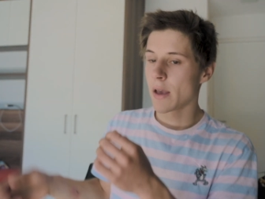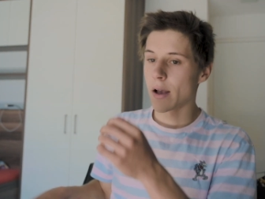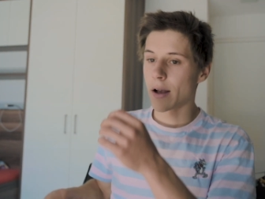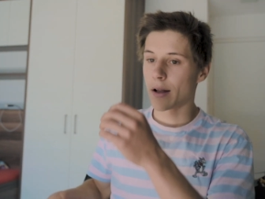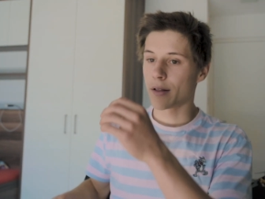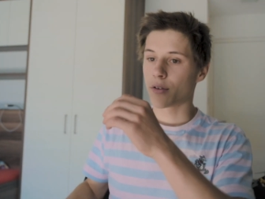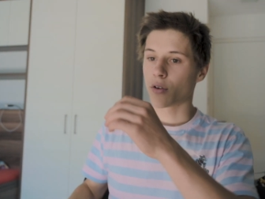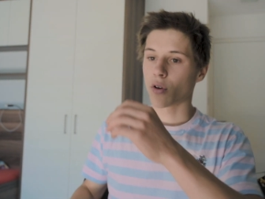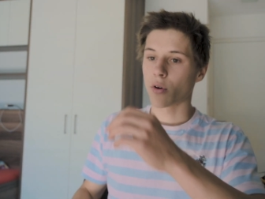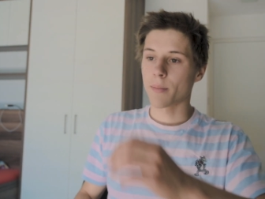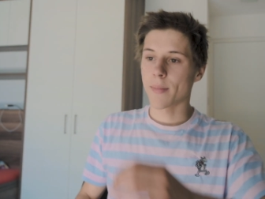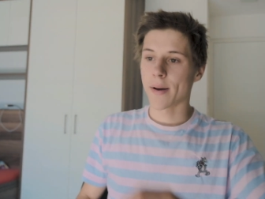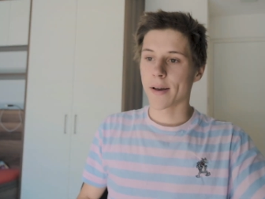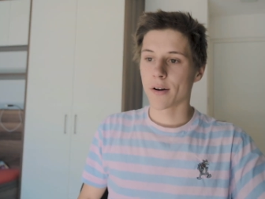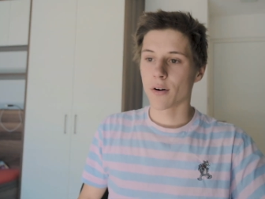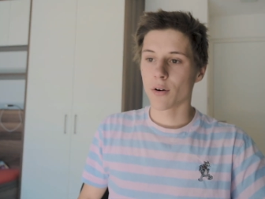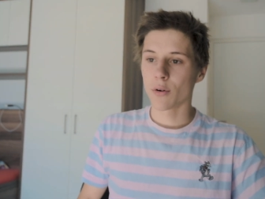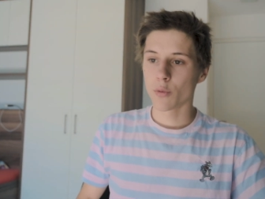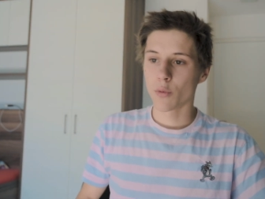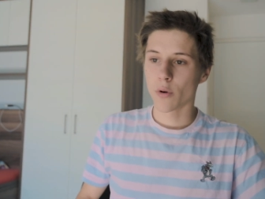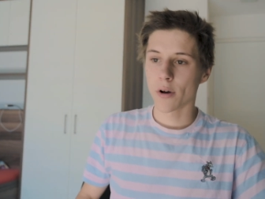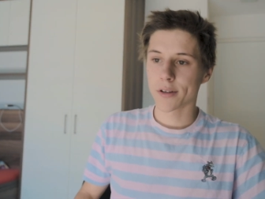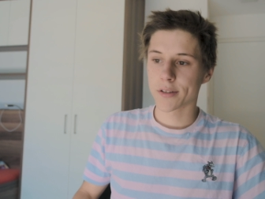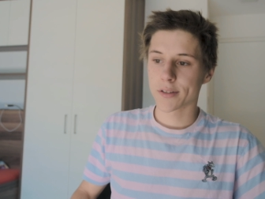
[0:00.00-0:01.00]
And so my
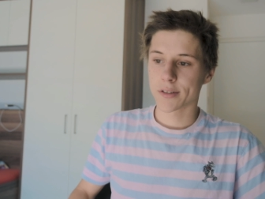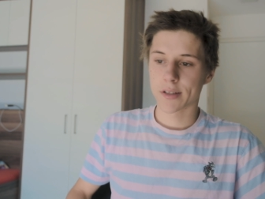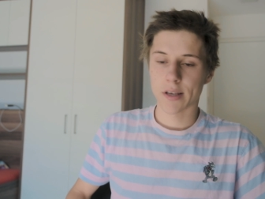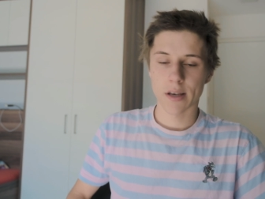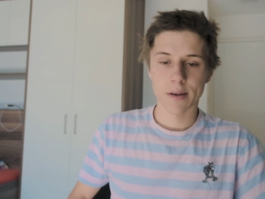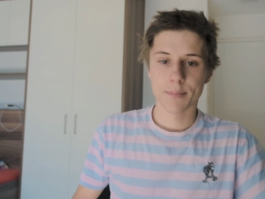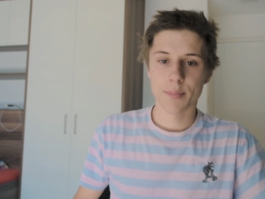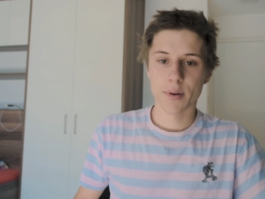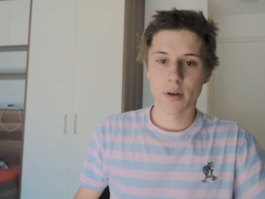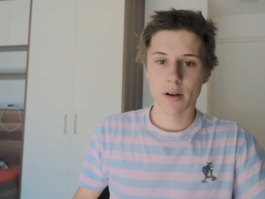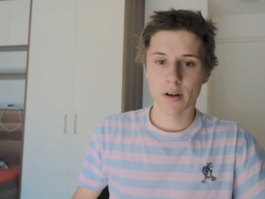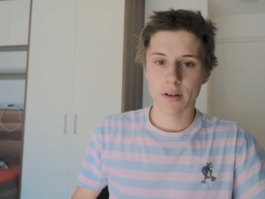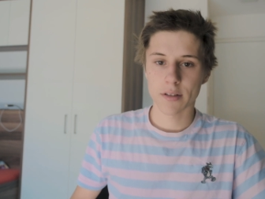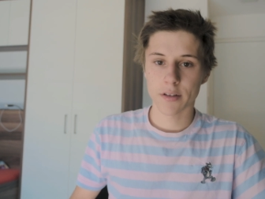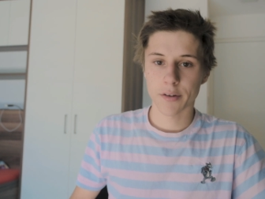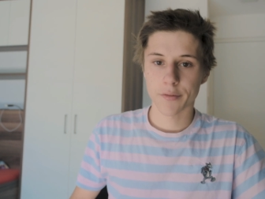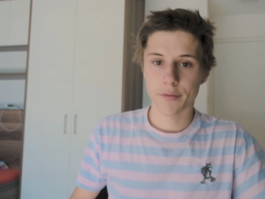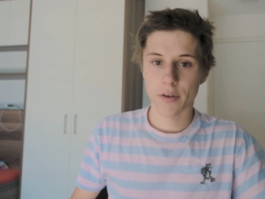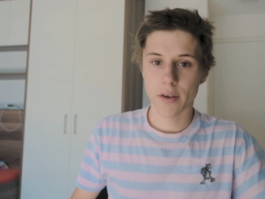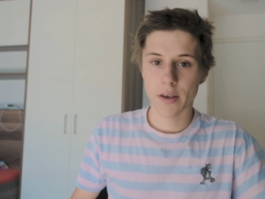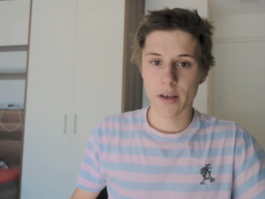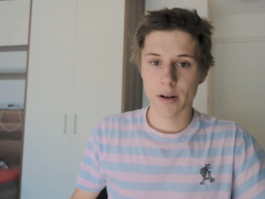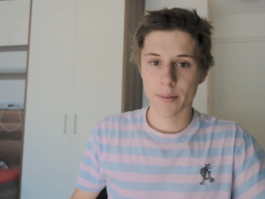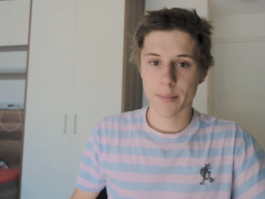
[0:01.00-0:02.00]
goal was, because
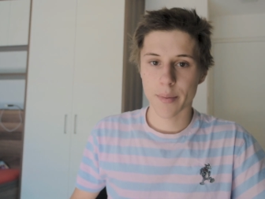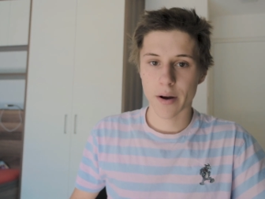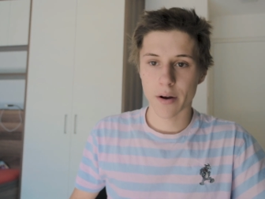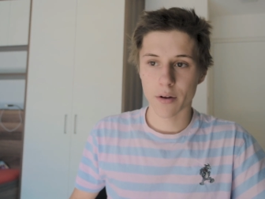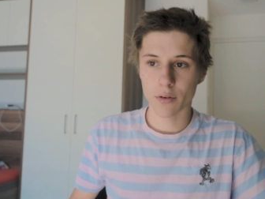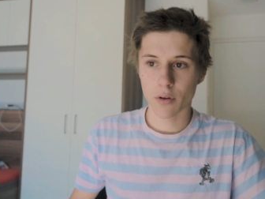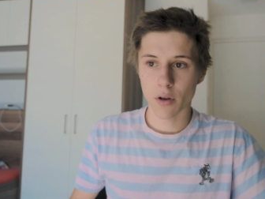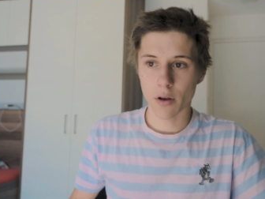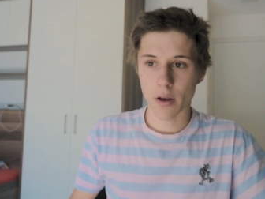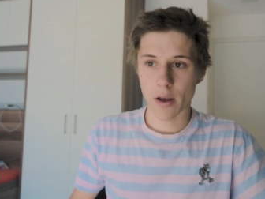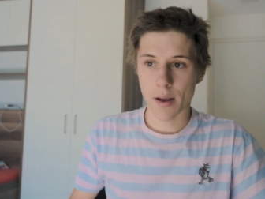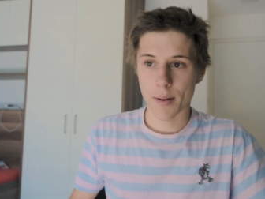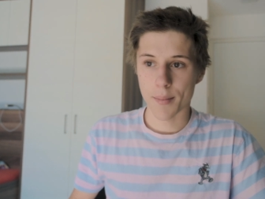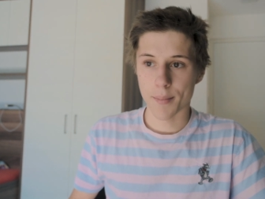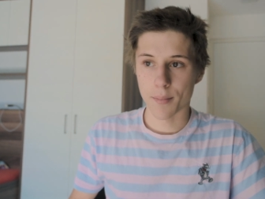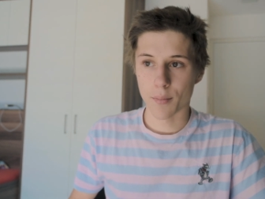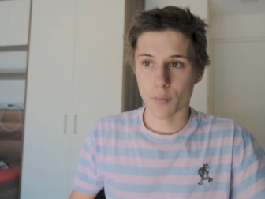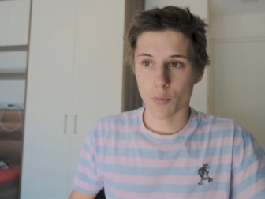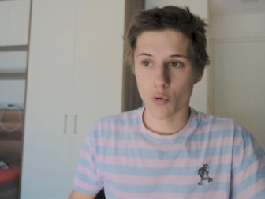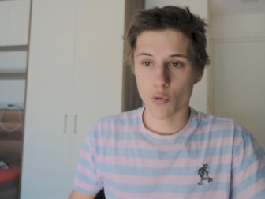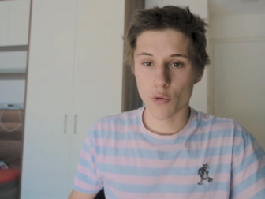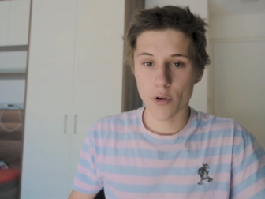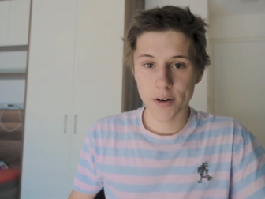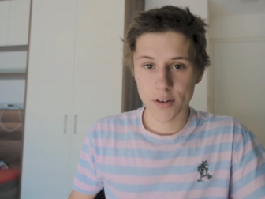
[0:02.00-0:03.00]
I've heard about
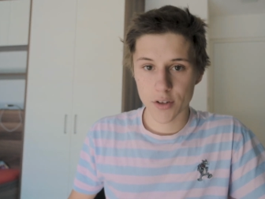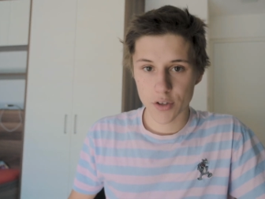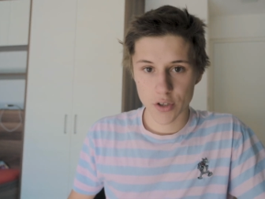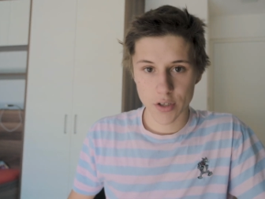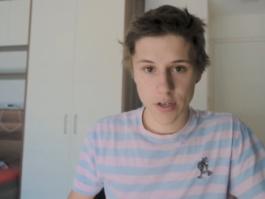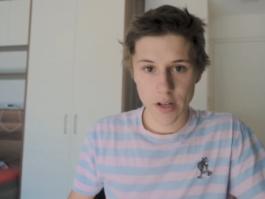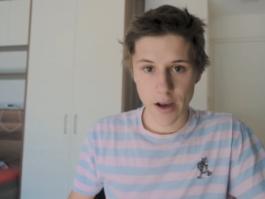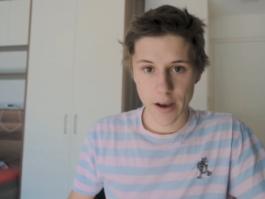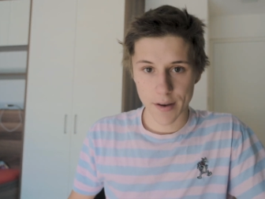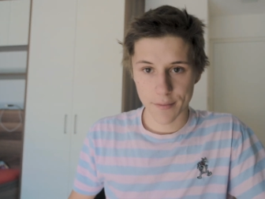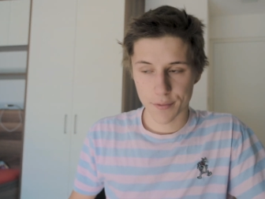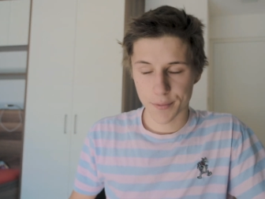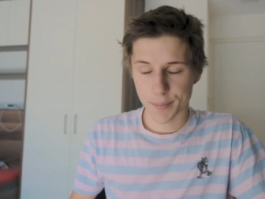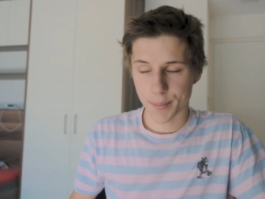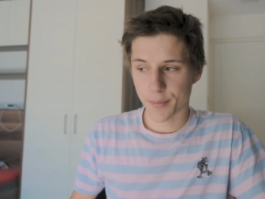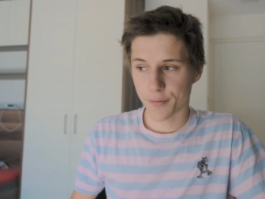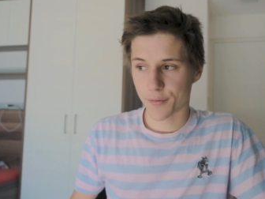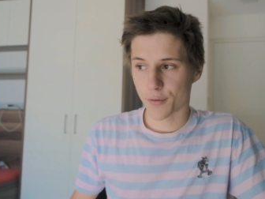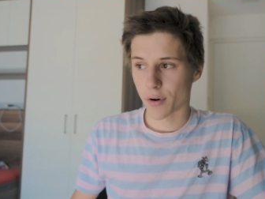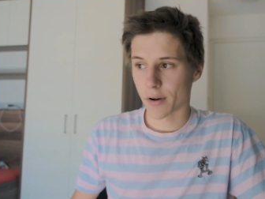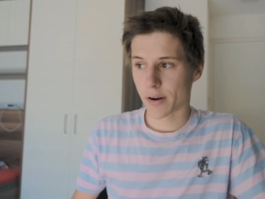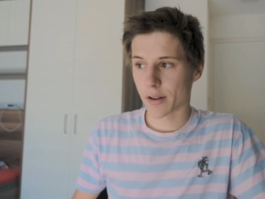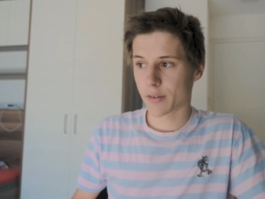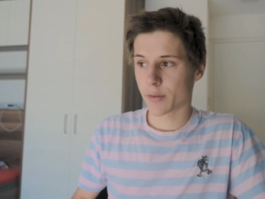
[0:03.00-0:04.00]
um, ridge dives
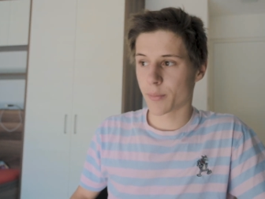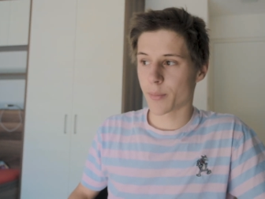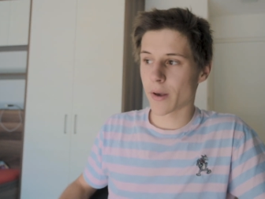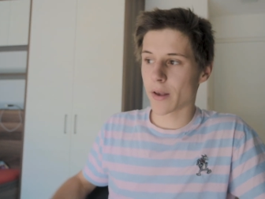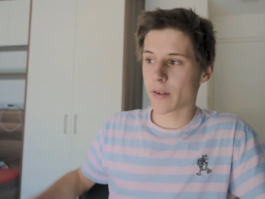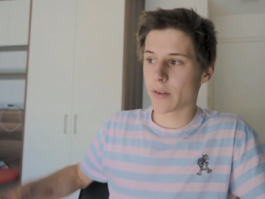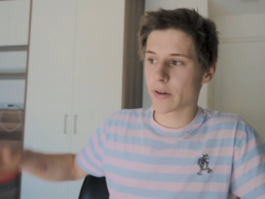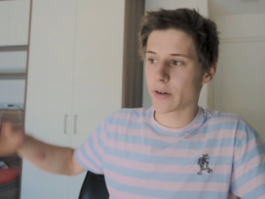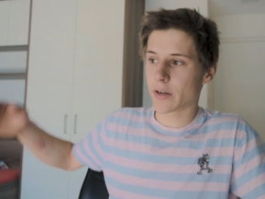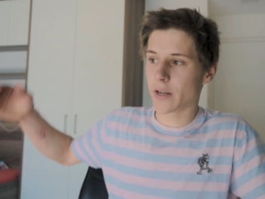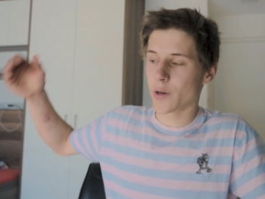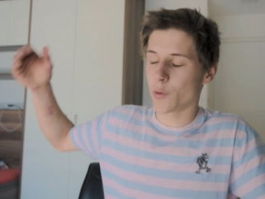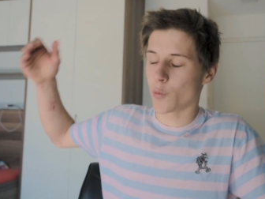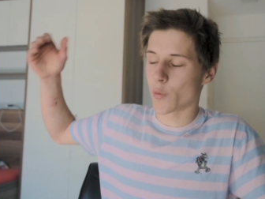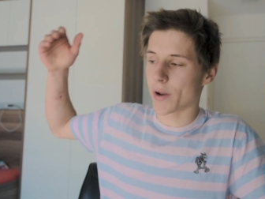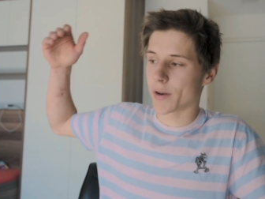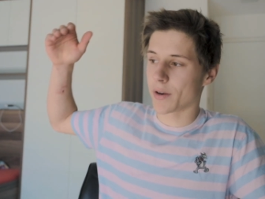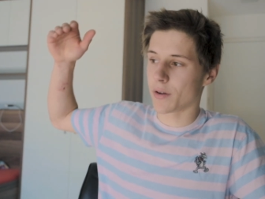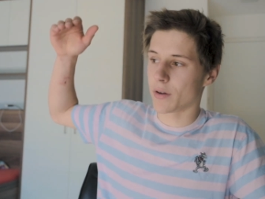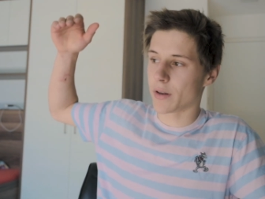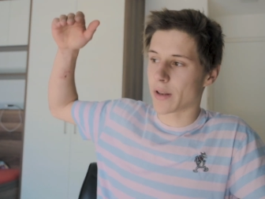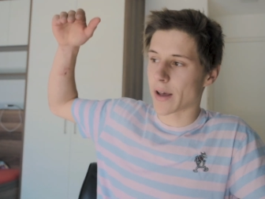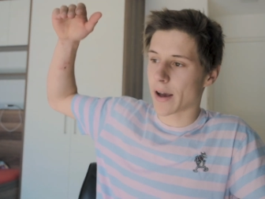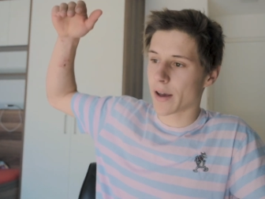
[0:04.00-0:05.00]
before, that's basically when
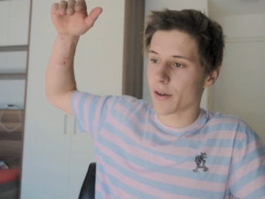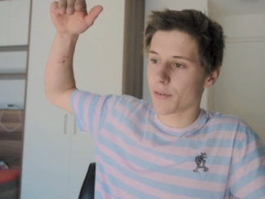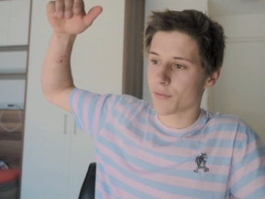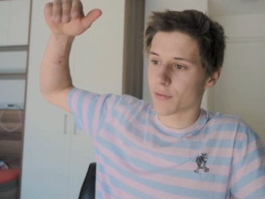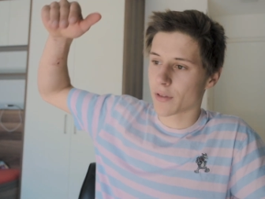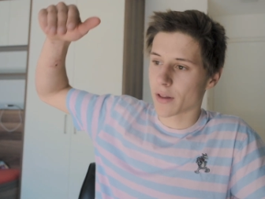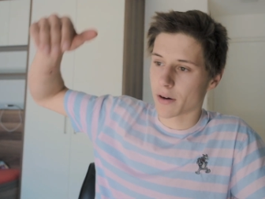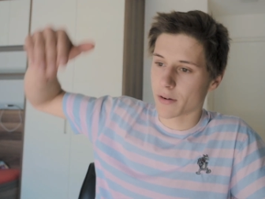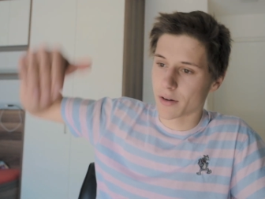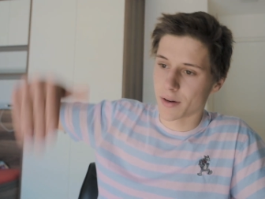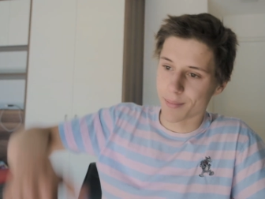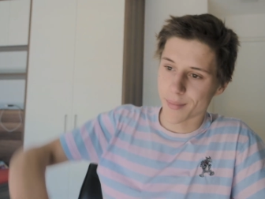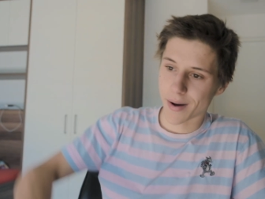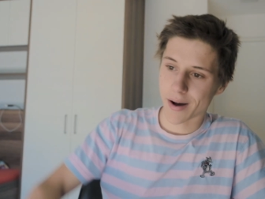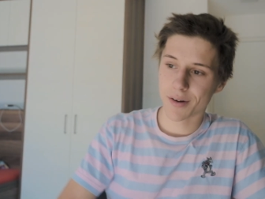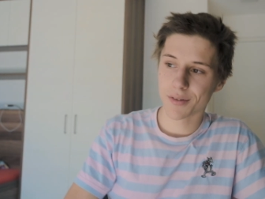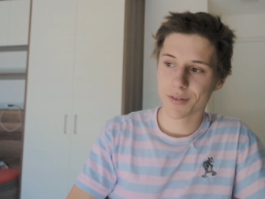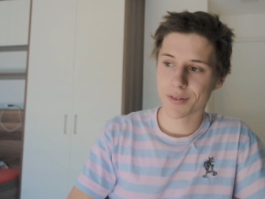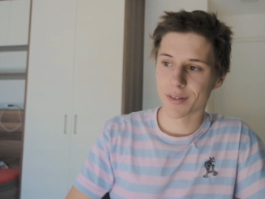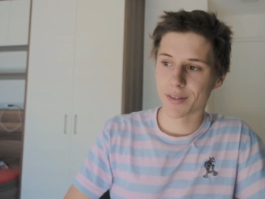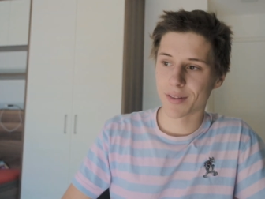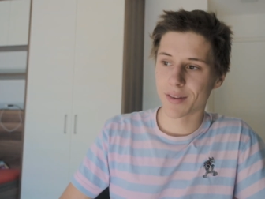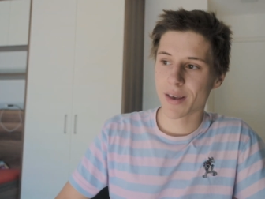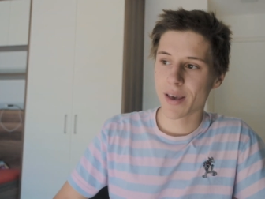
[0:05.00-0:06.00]
you dive down a
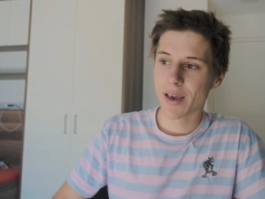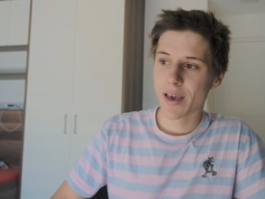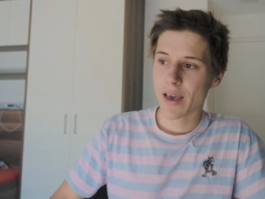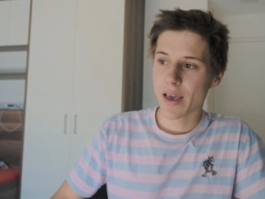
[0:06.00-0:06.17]
mountain